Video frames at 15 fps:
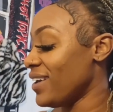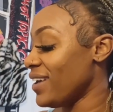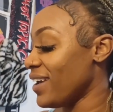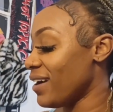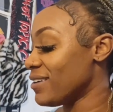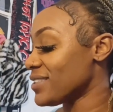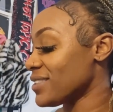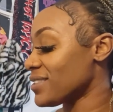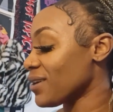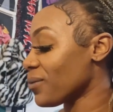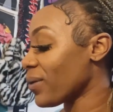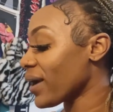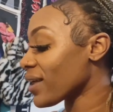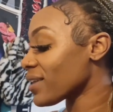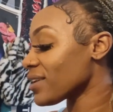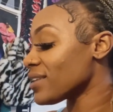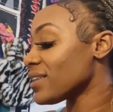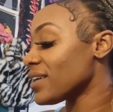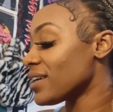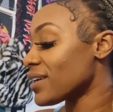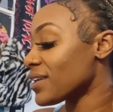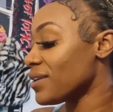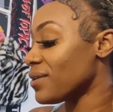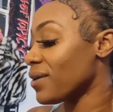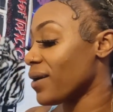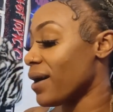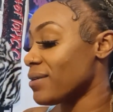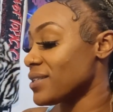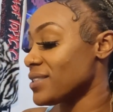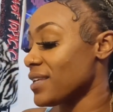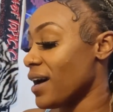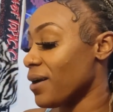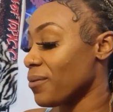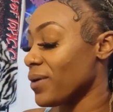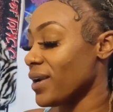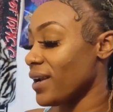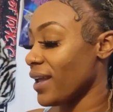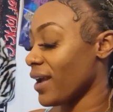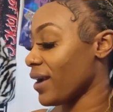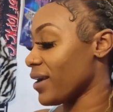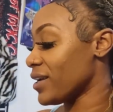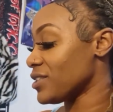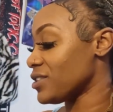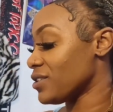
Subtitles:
It was just a regular look, I was just out running errands,